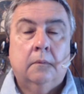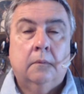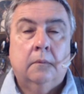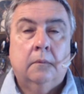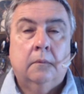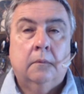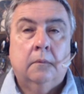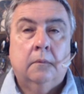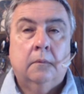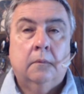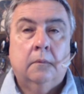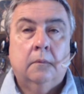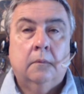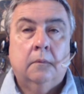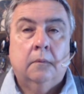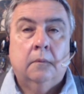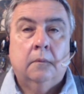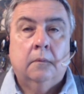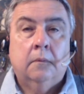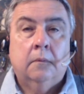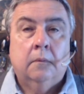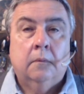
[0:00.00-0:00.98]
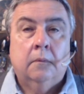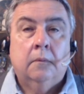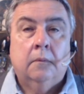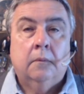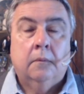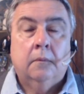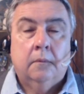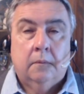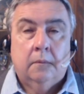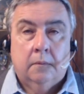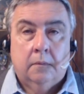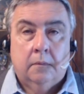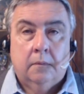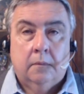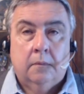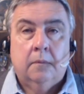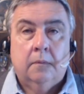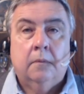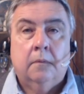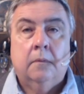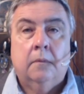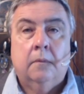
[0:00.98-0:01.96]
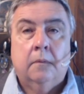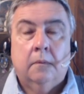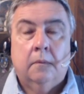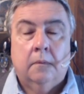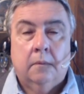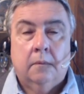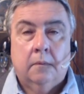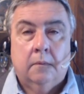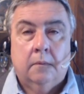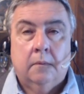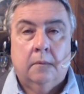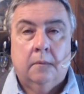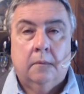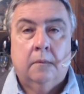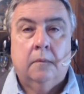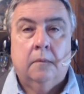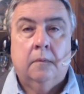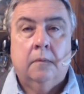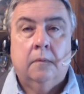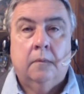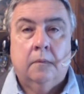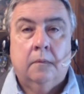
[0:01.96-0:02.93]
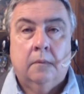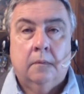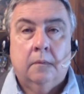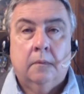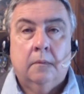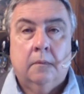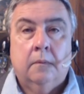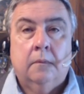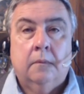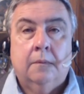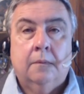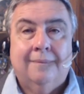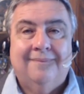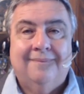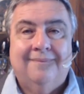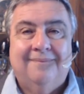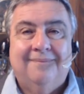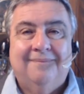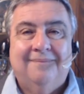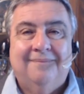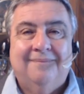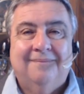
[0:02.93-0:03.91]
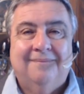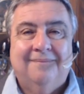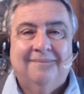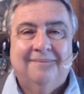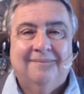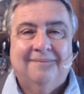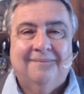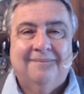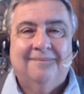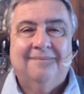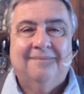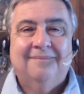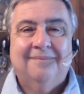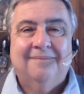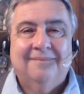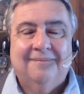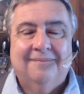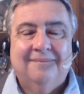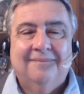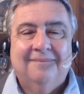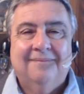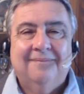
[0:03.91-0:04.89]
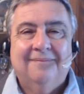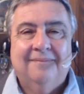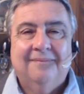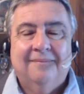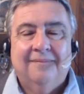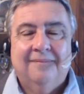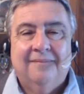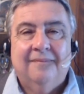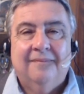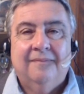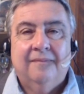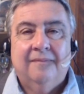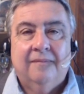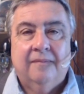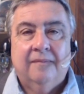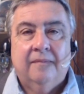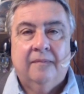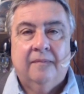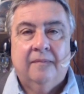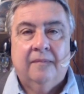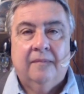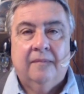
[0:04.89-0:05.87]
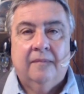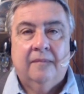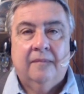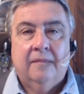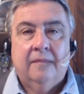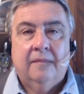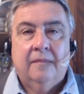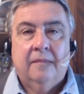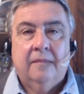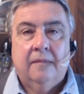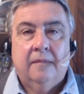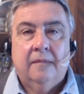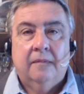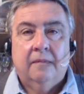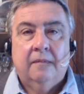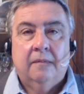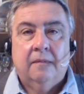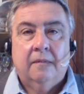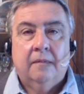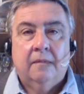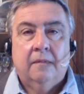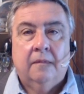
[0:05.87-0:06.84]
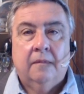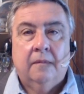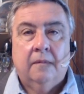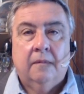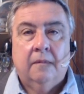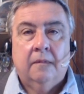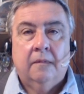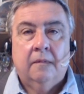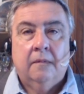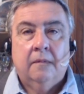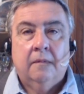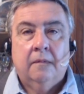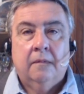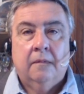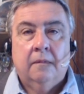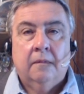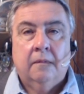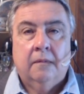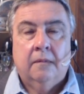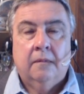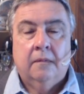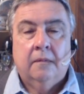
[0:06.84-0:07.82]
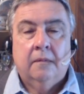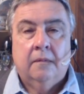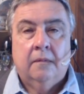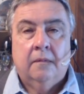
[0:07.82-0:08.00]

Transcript: (silent)